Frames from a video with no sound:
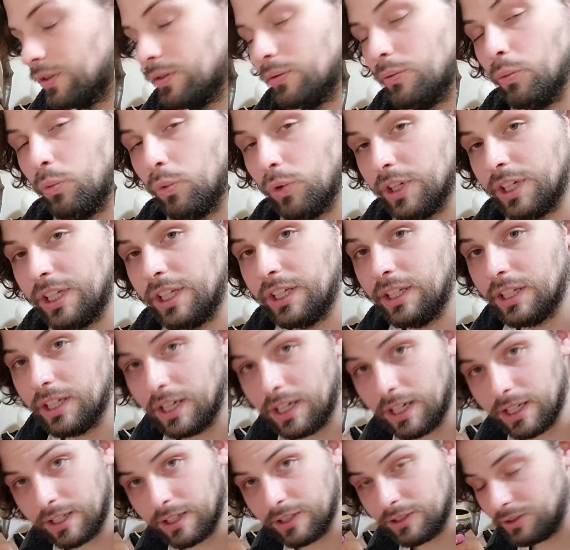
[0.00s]
woody,
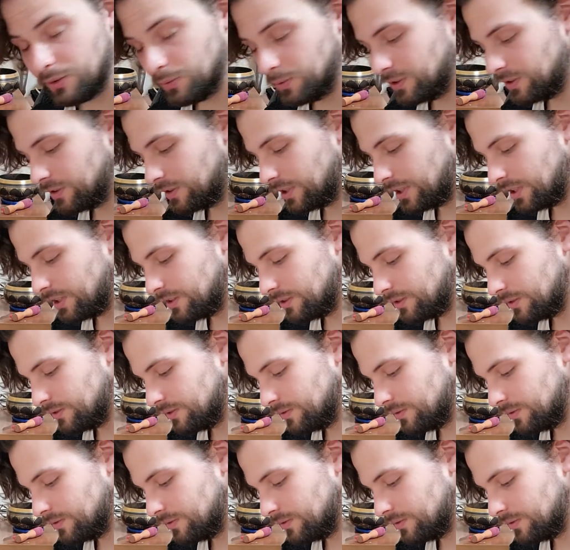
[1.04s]
I guess you would say.